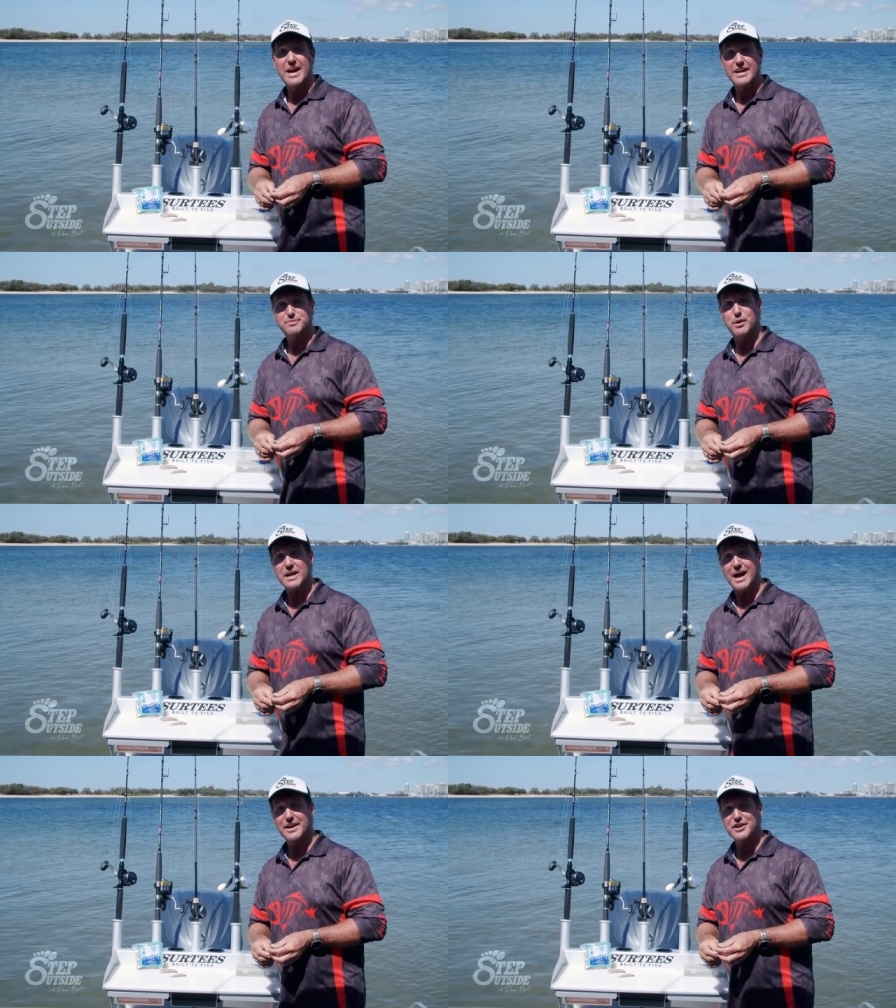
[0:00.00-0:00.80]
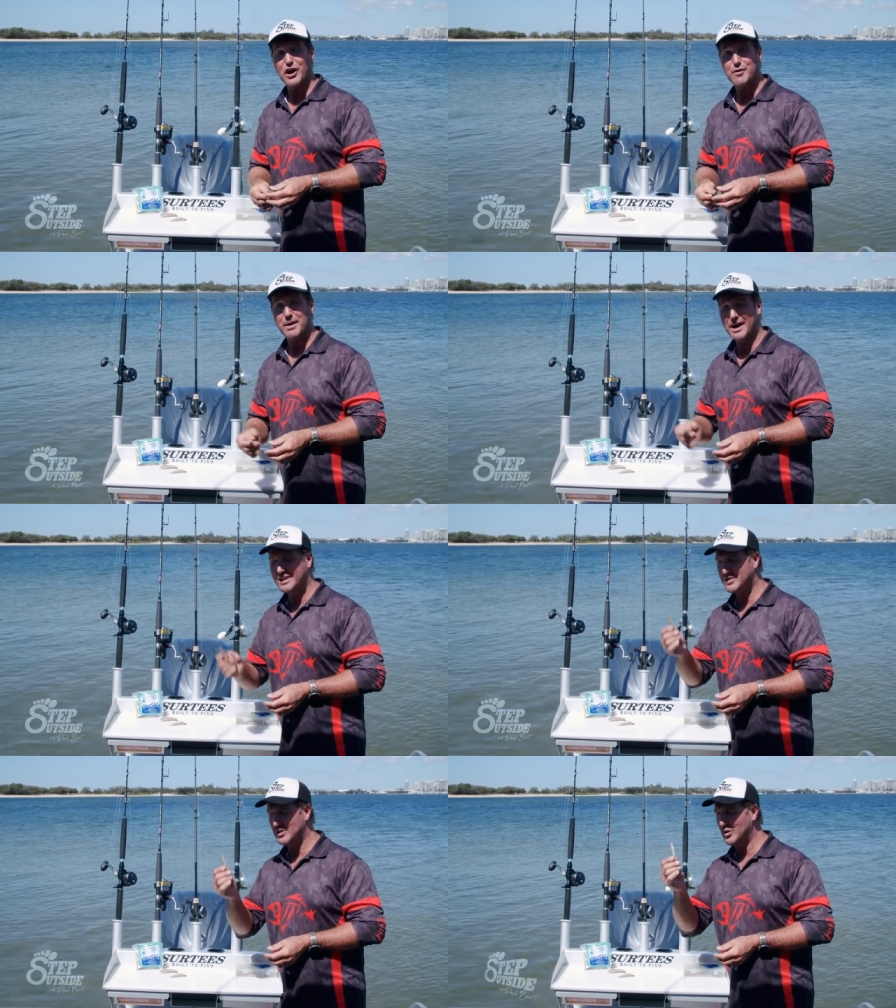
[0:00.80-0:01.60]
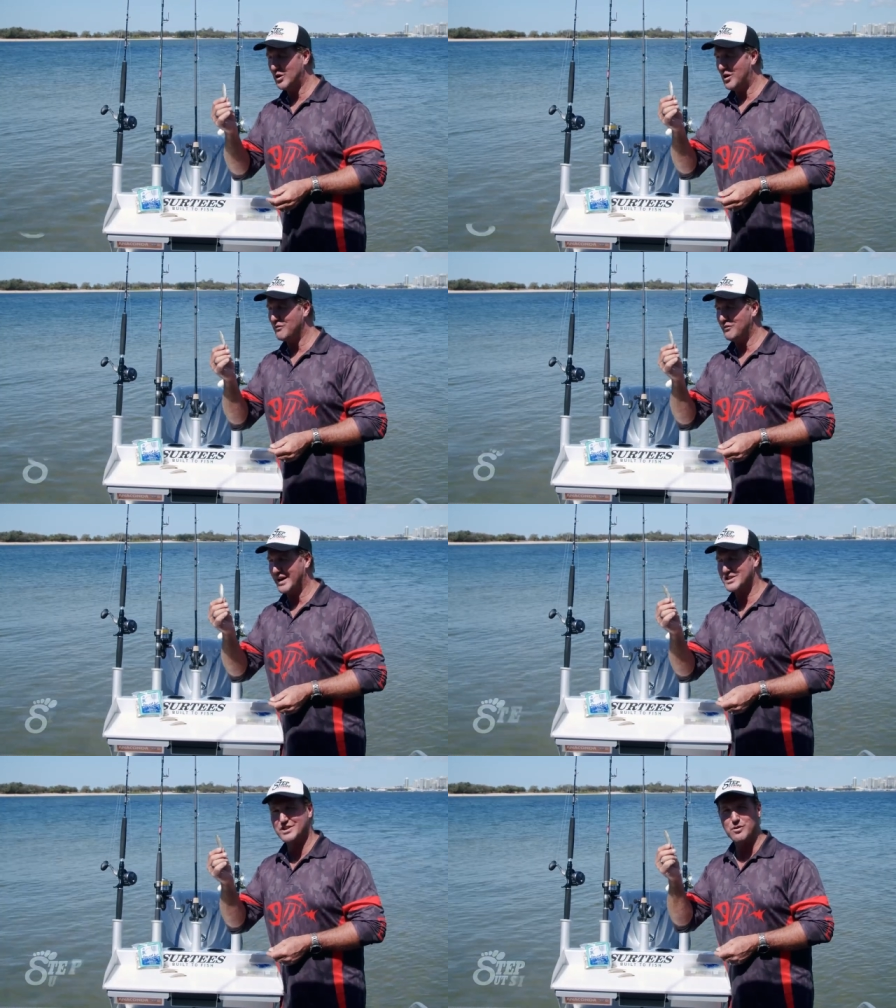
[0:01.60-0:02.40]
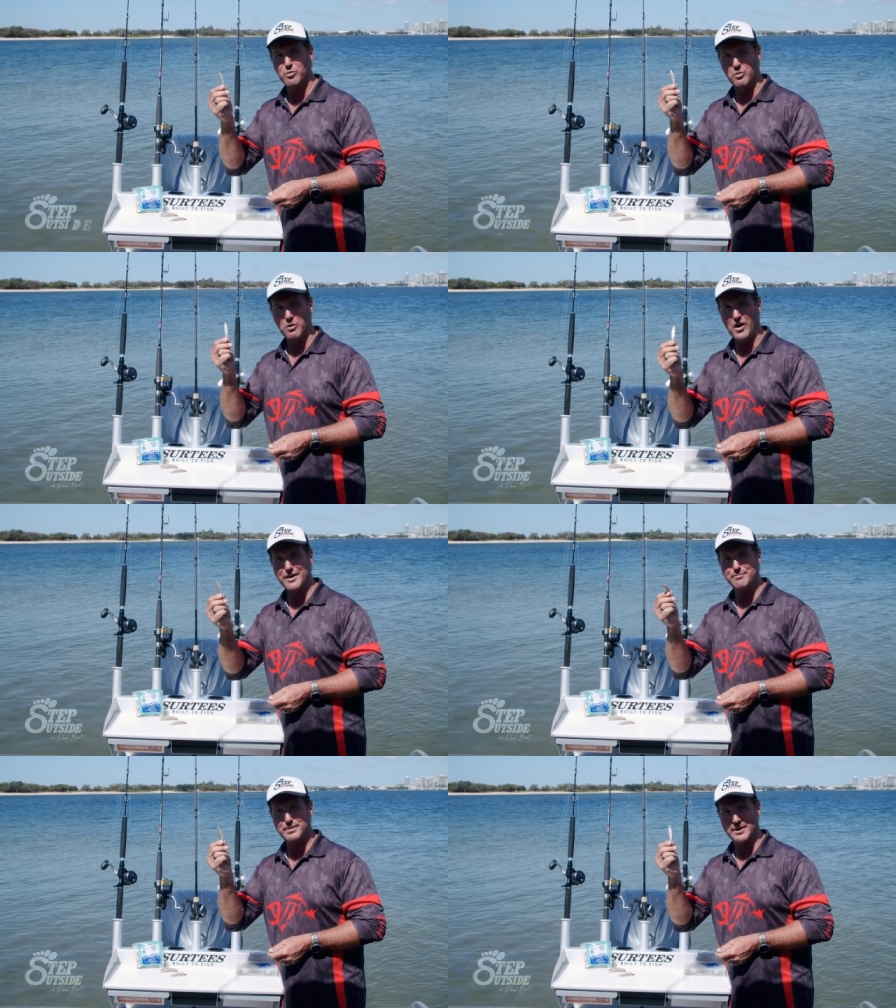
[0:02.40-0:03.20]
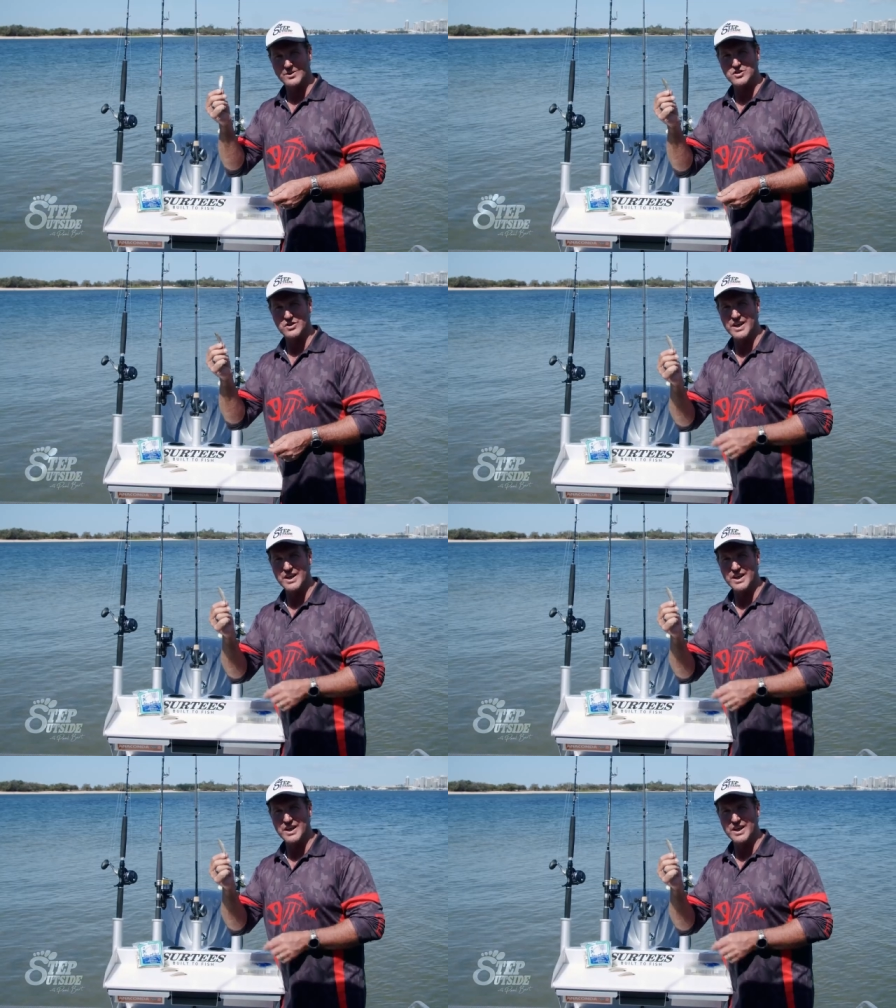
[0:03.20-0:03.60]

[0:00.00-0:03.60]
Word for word: it's pretty hard to go past the good old fashioned white pilchard.